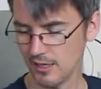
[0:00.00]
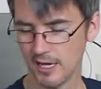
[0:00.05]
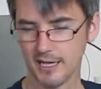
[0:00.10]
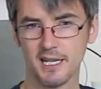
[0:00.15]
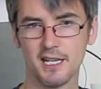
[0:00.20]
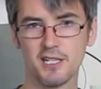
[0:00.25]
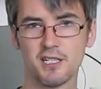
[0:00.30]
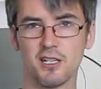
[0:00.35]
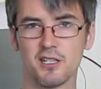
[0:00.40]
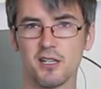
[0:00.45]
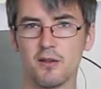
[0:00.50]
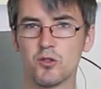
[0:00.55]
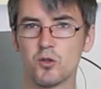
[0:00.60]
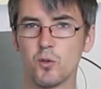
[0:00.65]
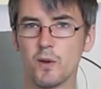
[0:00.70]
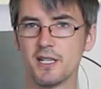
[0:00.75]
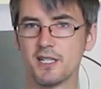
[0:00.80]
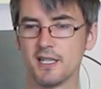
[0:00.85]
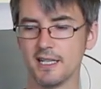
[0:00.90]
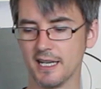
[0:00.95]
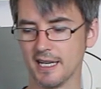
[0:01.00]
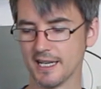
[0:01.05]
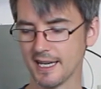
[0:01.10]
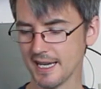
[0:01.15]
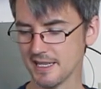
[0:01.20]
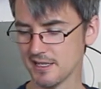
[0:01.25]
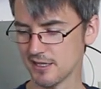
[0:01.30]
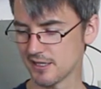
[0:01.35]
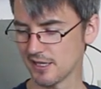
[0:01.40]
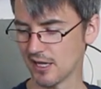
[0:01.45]
I guess because I'm twisting
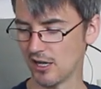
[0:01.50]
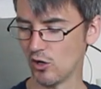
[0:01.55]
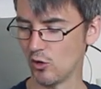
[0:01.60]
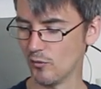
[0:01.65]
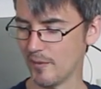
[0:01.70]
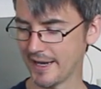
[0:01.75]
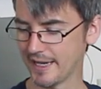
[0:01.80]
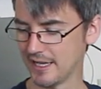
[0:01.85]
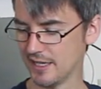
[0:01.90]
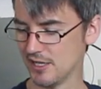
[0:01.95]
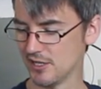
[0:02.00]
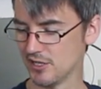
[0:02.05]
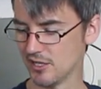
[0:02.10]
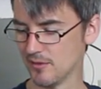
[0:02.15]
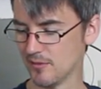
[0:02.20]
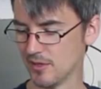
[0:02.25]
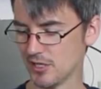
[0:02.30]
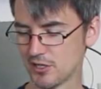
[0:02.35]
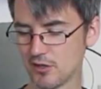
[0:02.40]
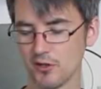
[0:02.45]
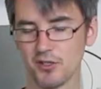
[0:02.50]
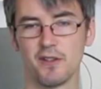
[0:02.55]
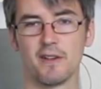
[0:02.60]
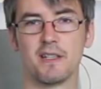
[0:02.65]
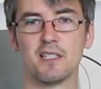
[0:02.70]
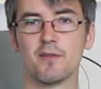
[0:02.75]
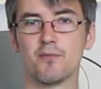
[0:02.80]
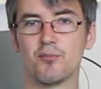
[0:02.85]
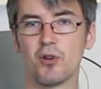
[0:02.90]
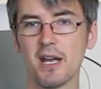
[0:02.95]
against the whole mechanism, it's got
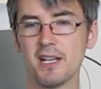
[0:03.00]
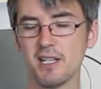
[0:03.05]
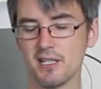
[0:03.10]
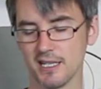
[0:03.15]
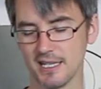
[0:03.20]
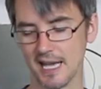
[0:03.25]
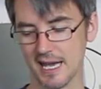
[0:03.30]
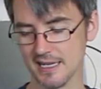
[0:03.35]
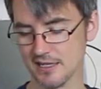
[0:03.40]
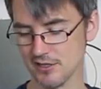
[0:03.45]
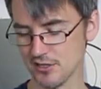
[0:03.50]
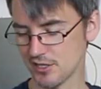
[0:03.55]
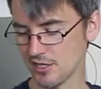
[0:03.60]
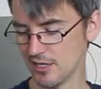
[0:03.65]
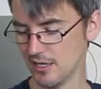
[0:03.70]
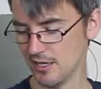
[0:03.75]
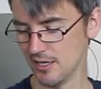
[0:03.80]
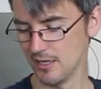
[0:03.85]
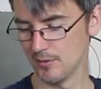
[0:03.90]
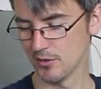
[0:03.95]
something to brace against,